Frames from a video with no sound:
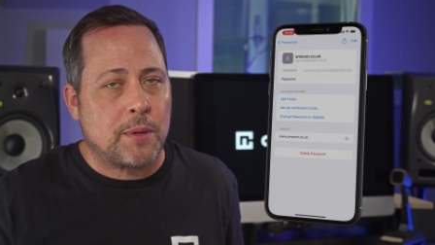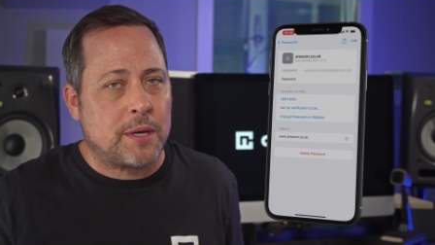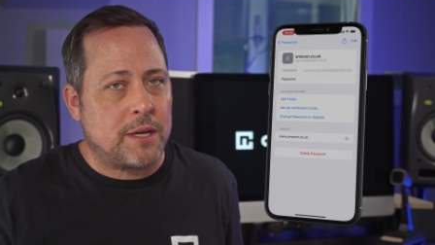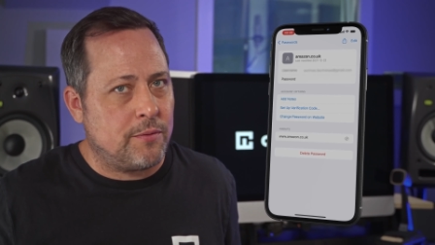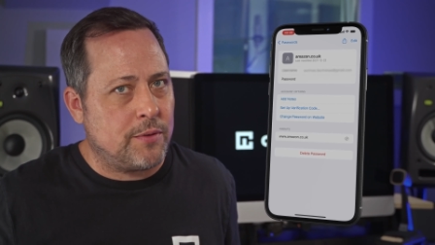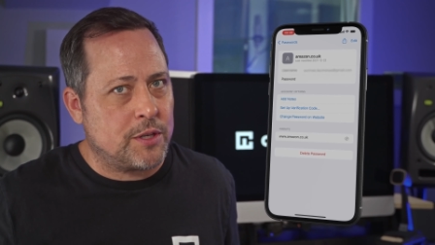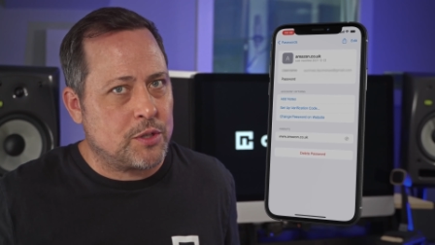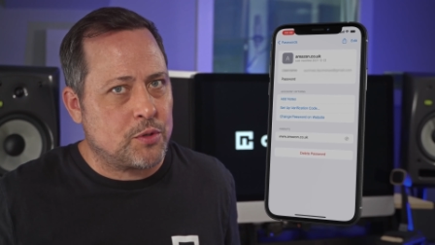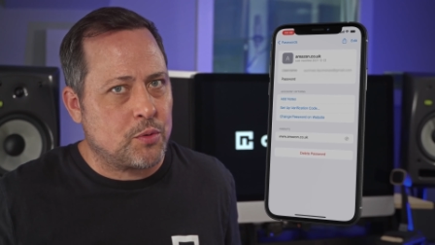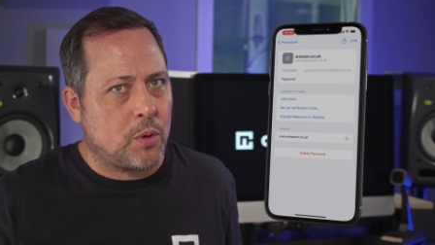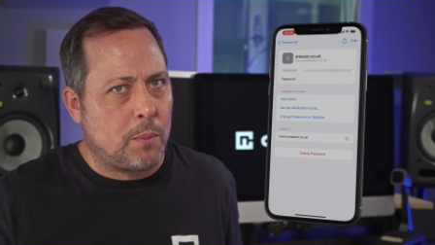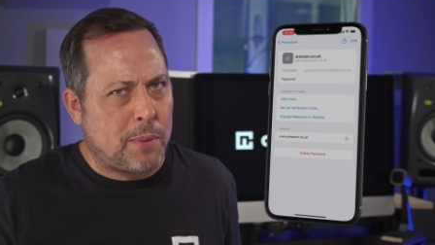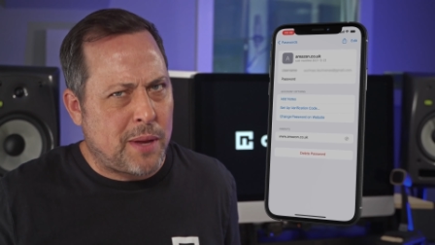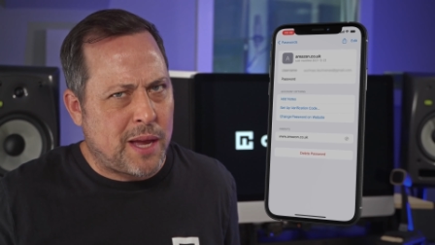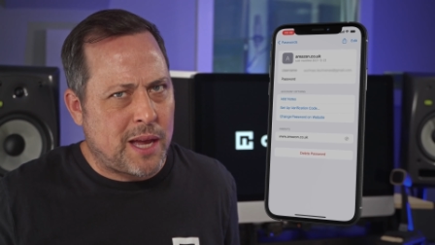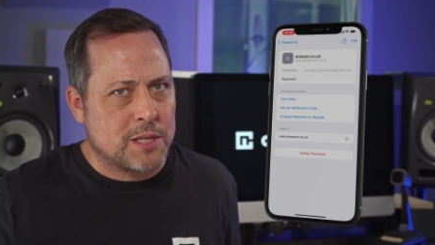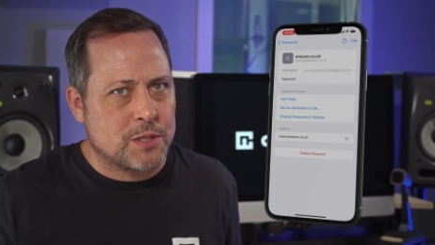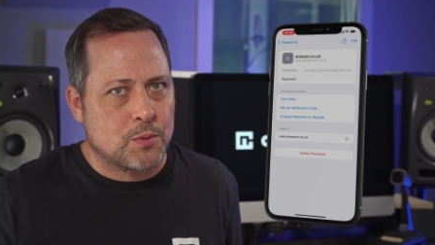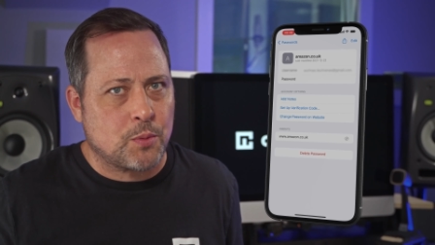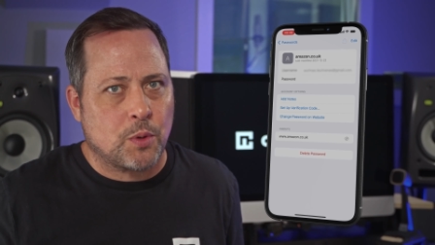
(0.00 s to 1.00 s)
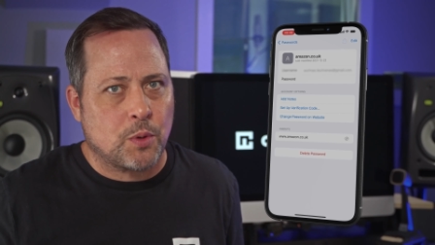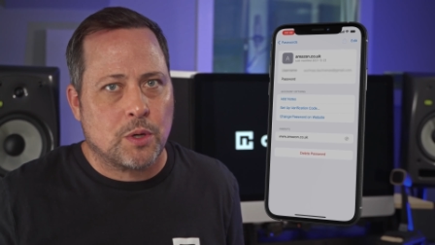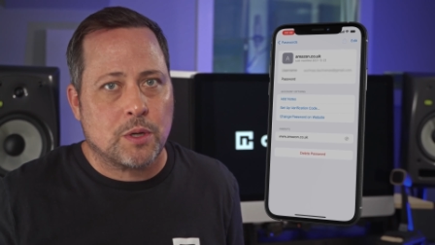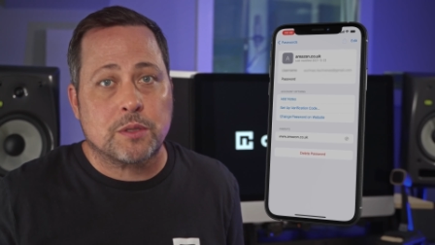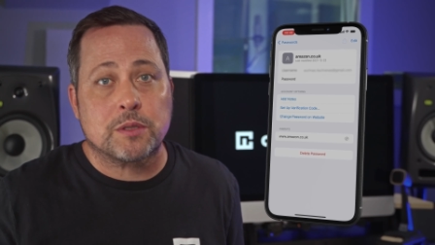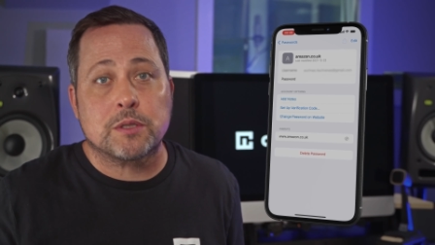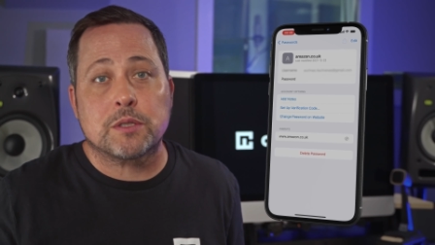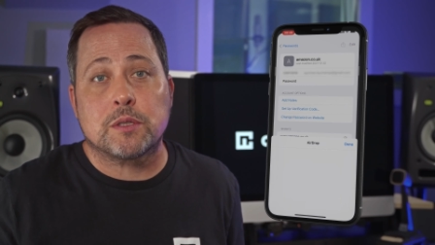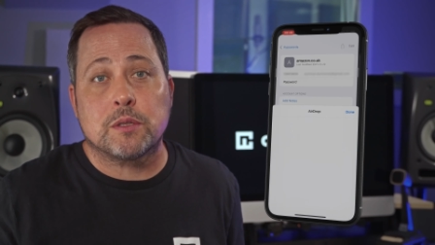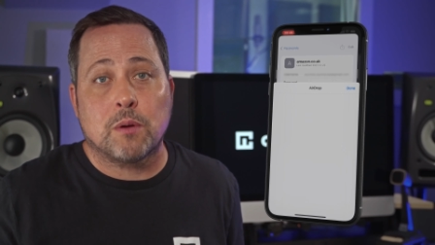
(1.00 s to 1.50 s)
individual
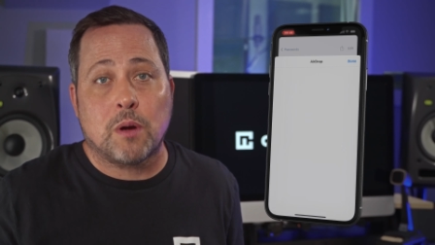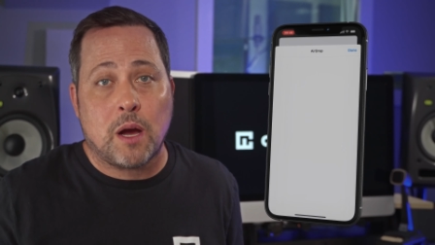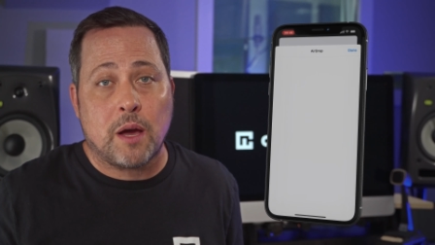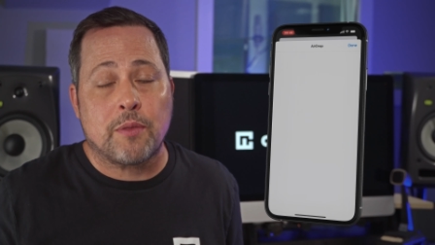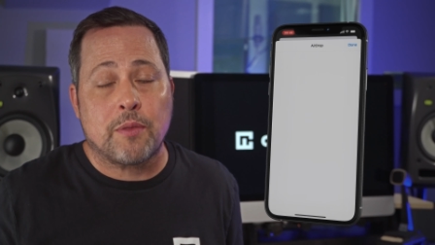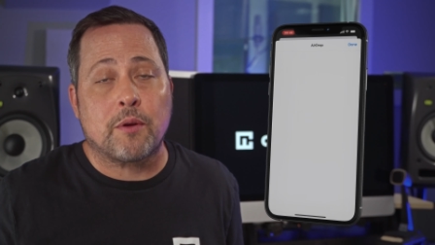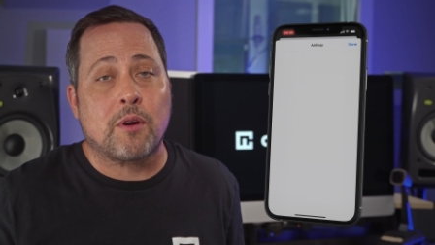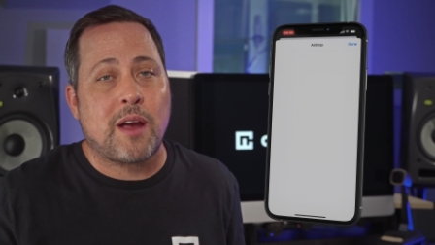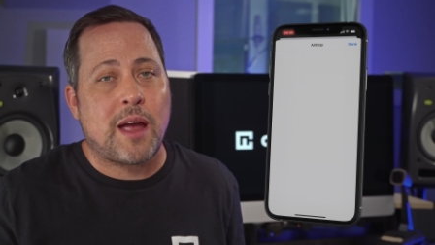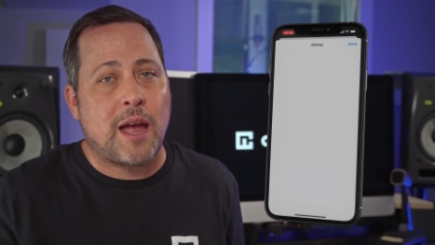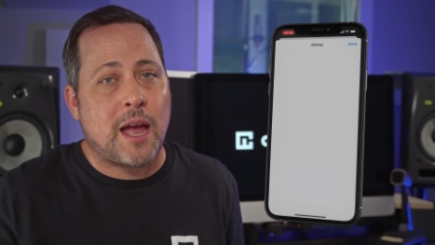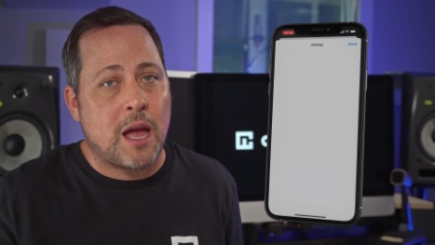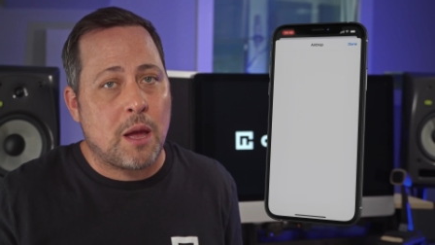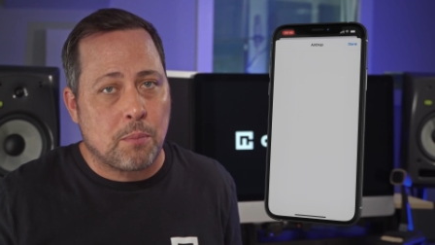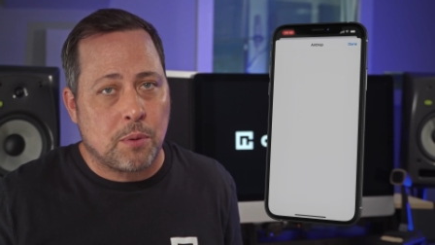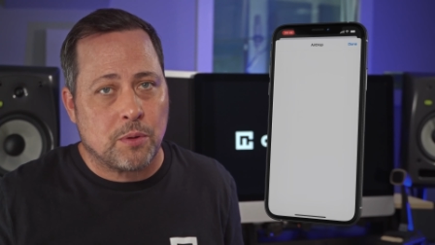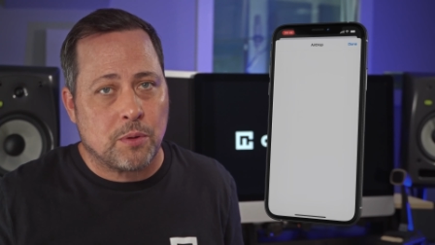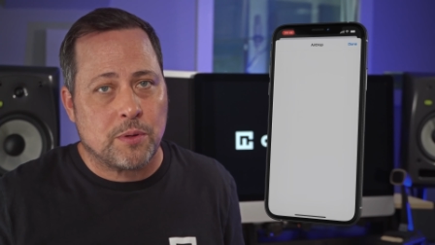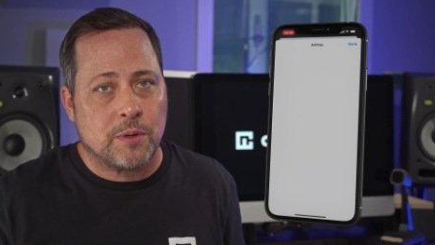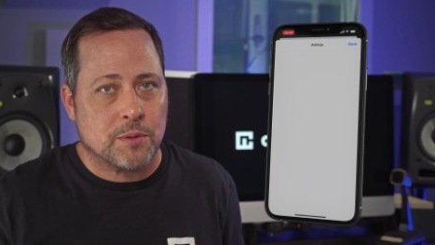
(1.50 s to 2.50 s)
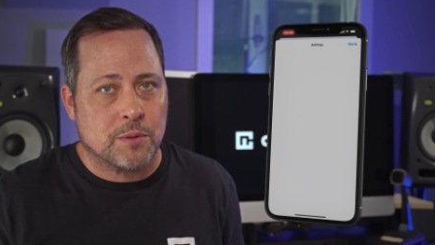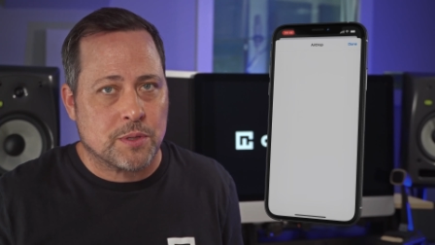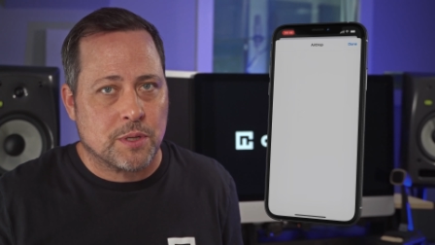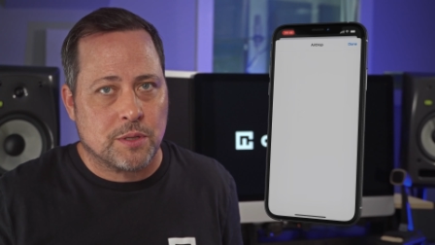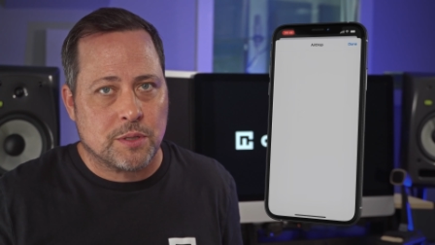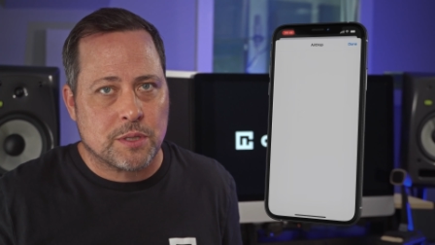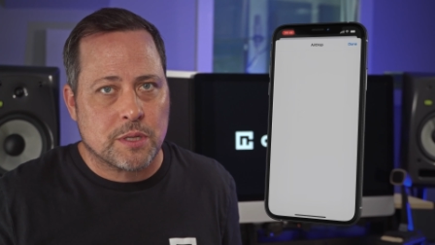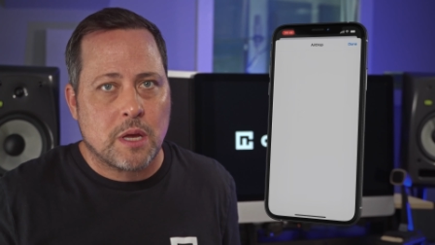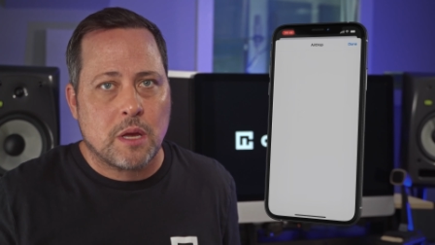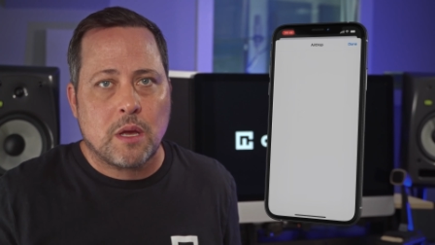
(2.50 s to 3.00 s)
passwords to other Apple
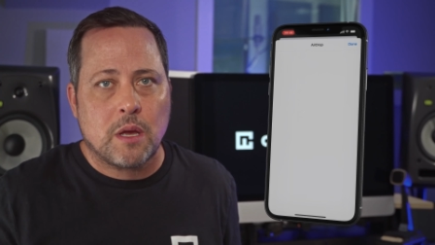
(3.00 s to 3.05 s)
users,